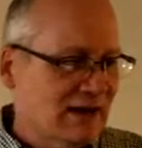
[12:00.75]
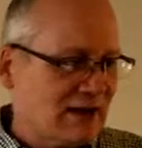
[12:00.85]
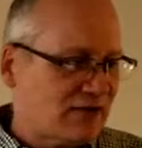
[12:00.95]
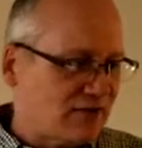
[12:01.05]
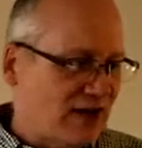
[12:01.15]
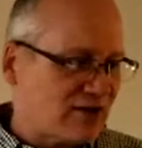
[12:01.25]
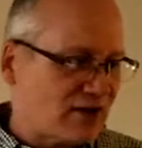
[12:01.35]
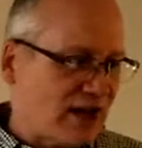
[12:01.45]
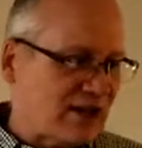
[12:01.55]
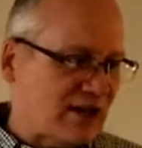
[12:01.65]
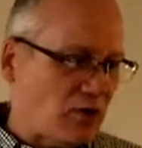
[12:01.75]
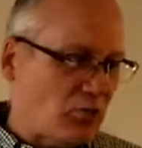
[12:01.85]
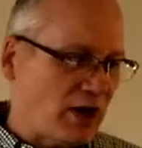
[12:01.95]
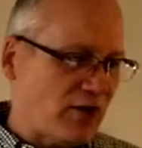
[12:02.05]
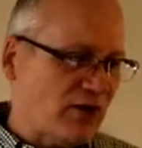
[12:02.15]
His face like the
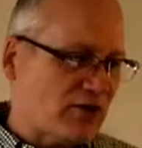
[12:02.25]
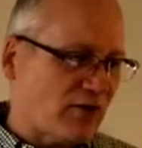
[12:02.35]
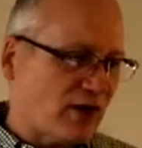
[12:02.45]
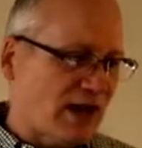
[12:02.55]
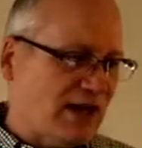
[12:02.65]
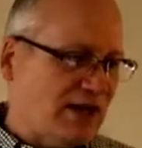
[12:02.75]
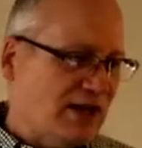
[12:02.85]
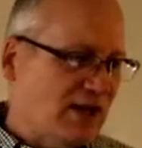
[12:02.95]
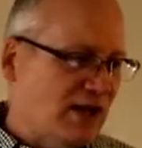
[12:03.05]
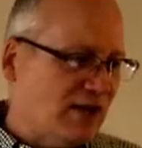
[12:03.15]
appearance of lightning,